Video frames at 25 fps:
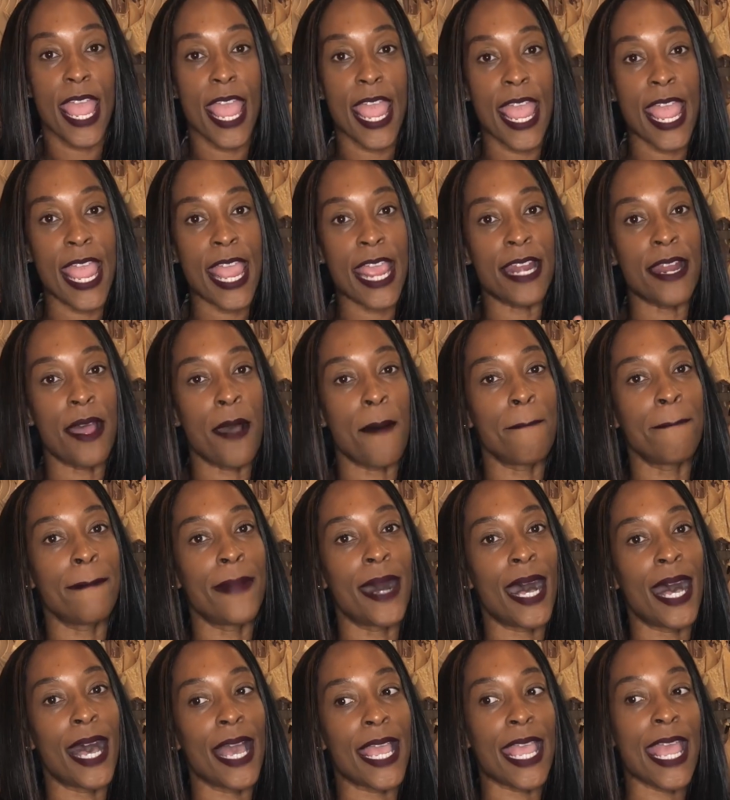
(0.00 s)
In
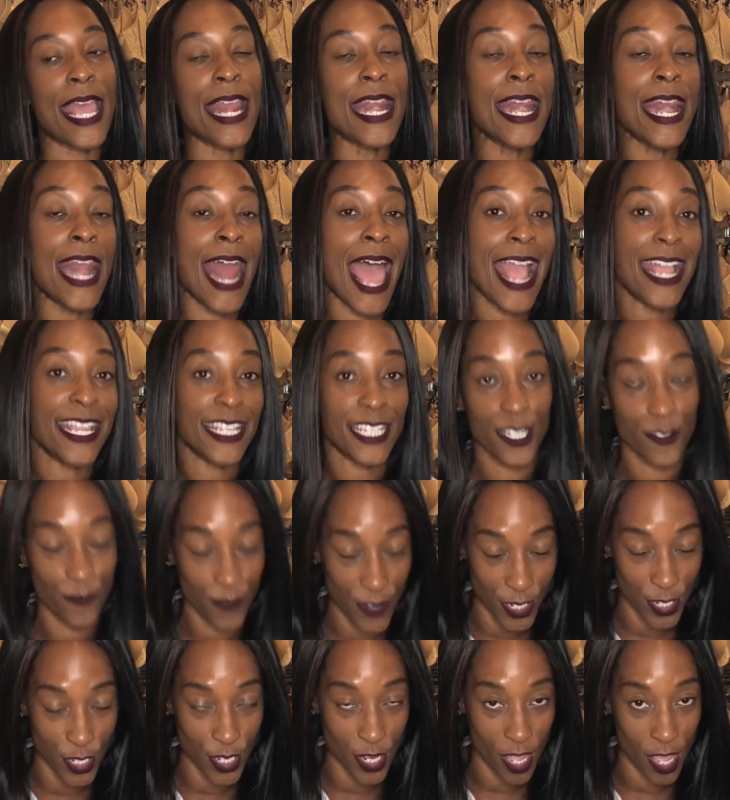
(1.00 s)
my next
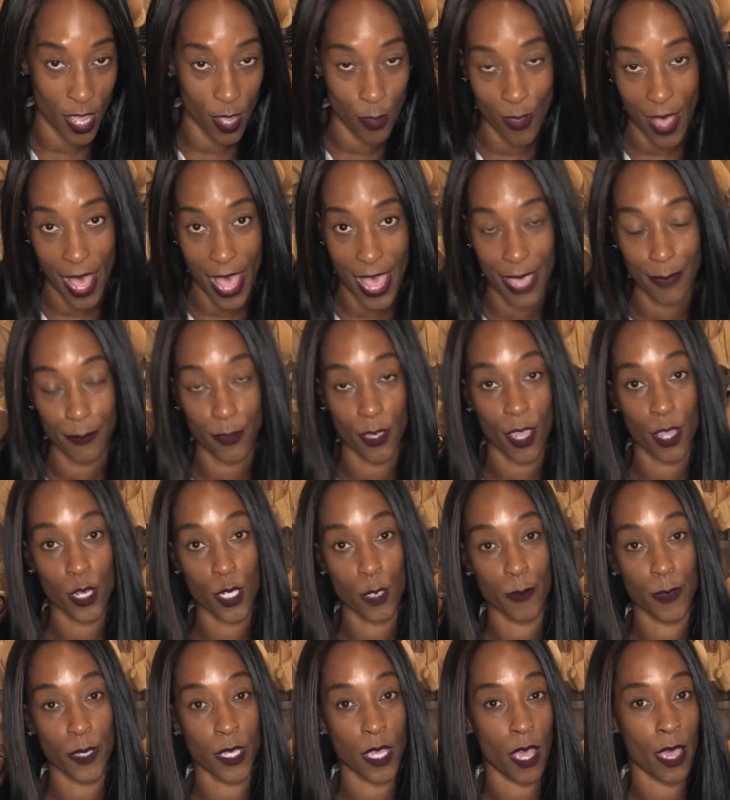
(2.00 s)
video, I am
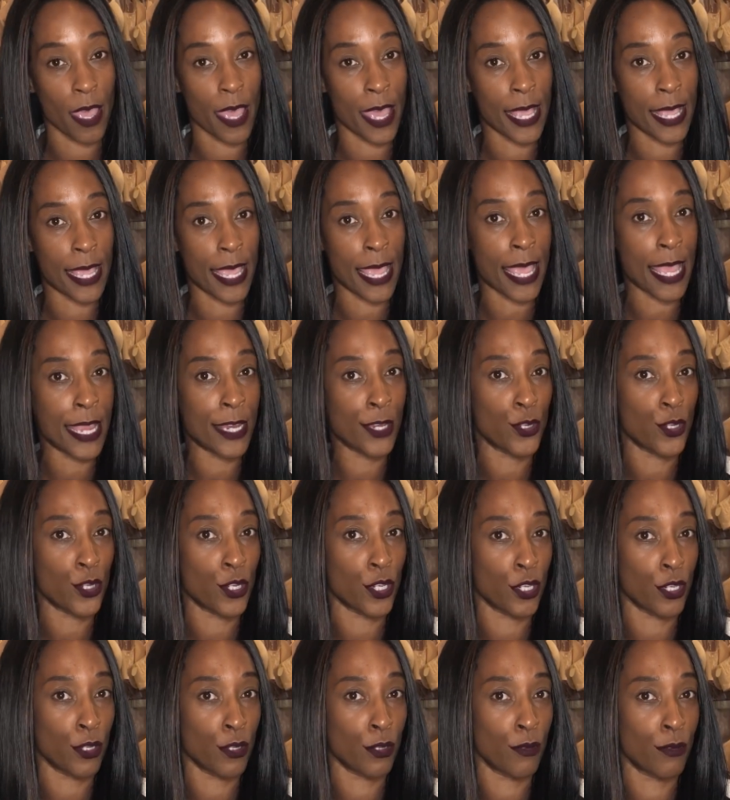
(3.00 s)
going to be going
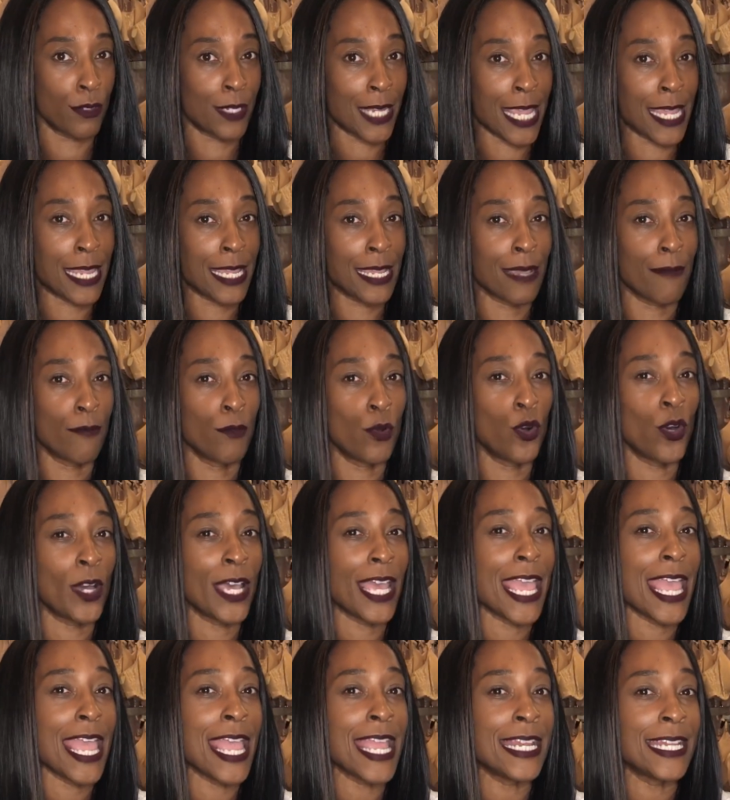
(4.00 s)
into taking a more
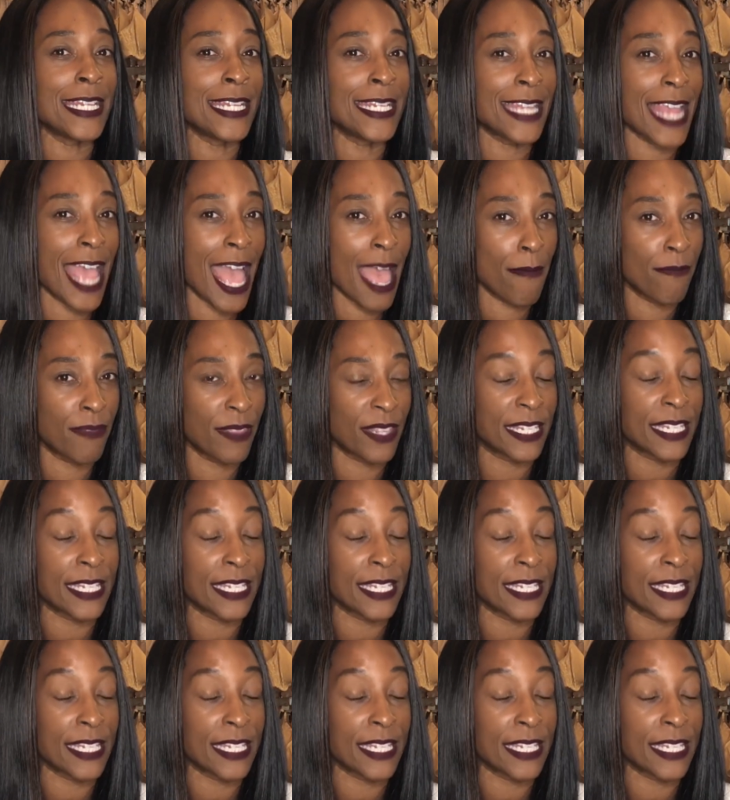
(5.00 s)
in-depth,